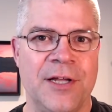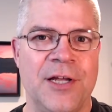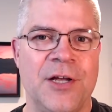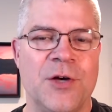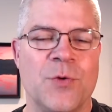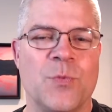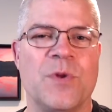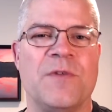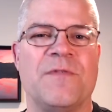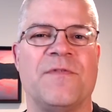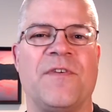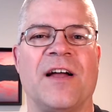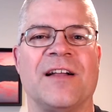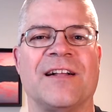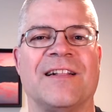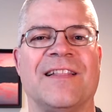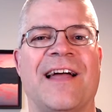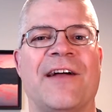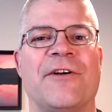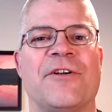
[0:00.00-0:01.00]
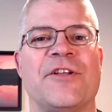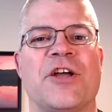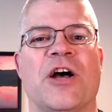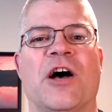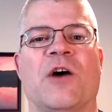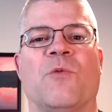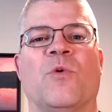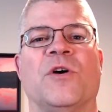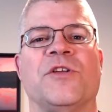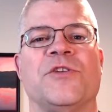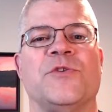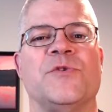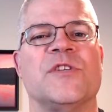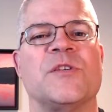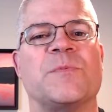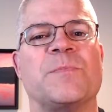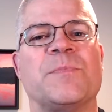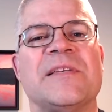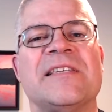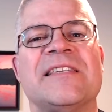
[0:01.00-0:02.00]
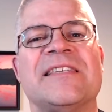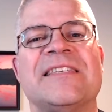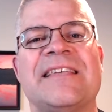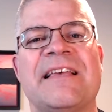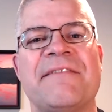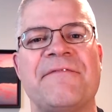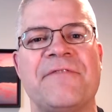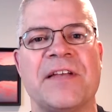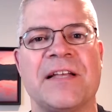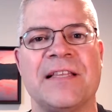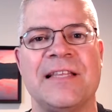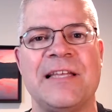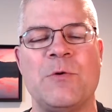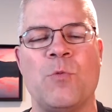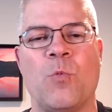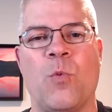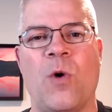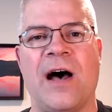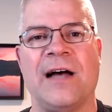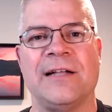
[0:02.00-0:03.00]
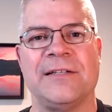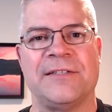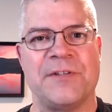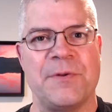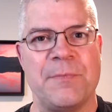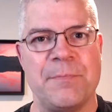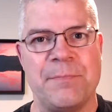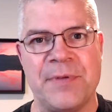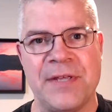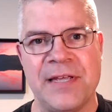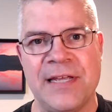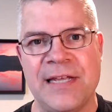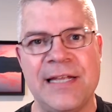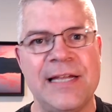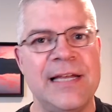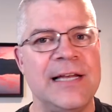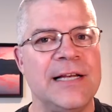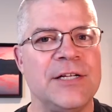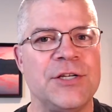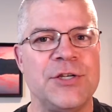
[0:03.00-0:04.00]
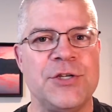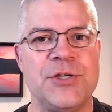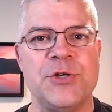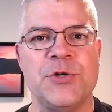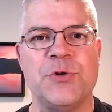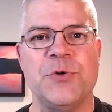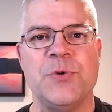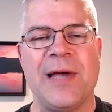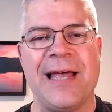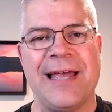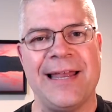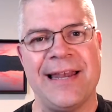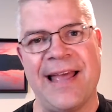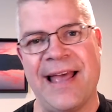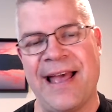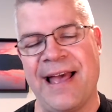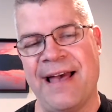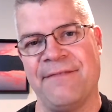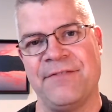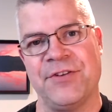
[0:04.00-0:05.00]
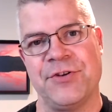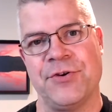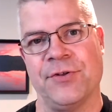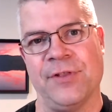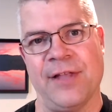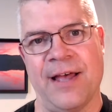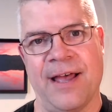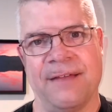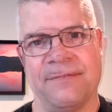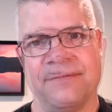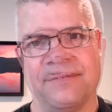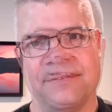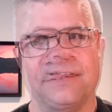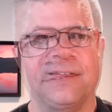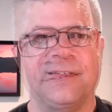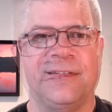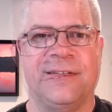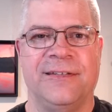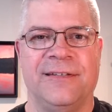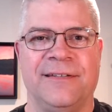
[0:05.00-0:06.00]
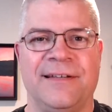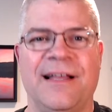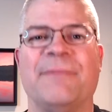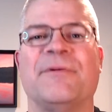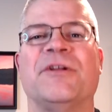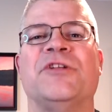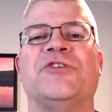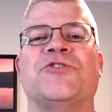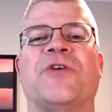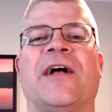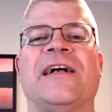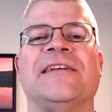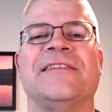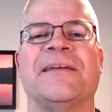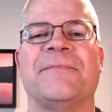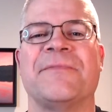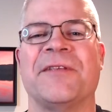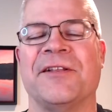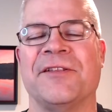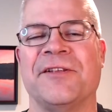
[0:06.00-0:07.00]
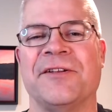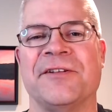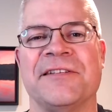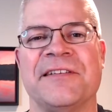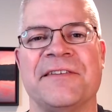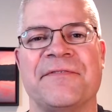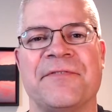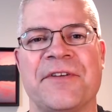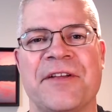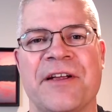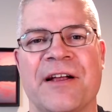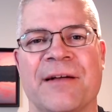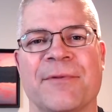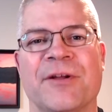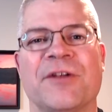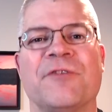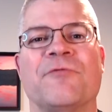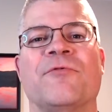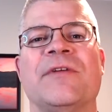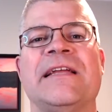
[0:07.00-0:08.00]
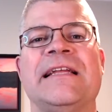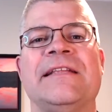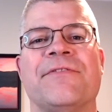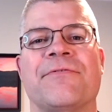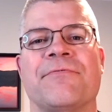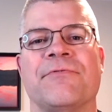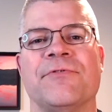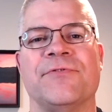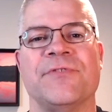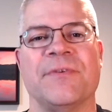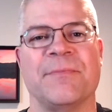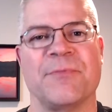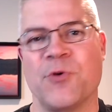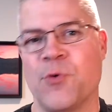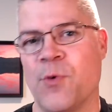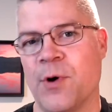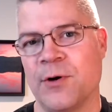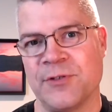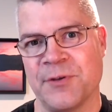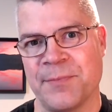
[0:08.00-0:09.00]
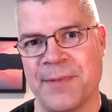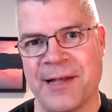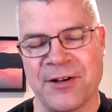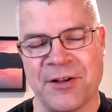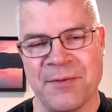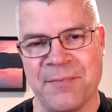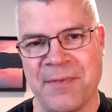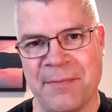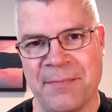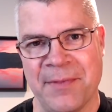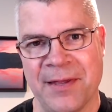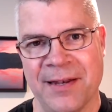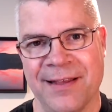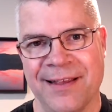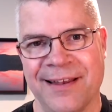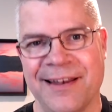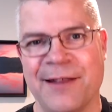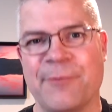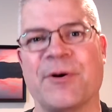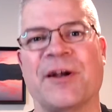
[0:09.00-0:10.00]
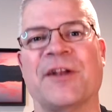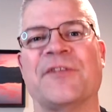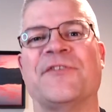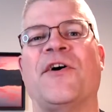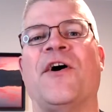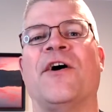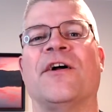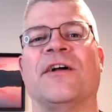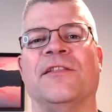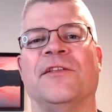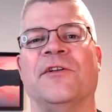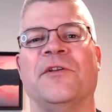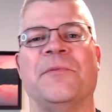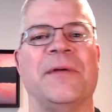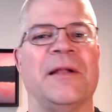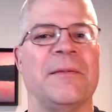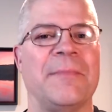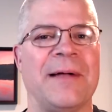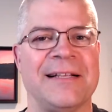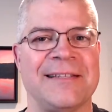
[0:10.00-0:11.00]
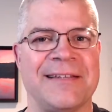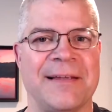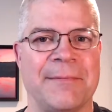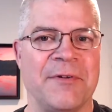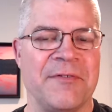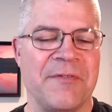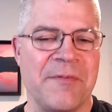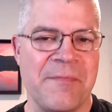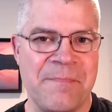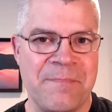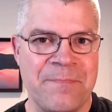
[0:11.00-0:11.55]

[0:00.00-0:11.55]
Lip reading: We find clarity on what you specifically want to be, do, and have in your life. Now, I'm going to try something a little different here. I'm going to read through some quotes about commitment, and then we're going to talk a little bit about some of them.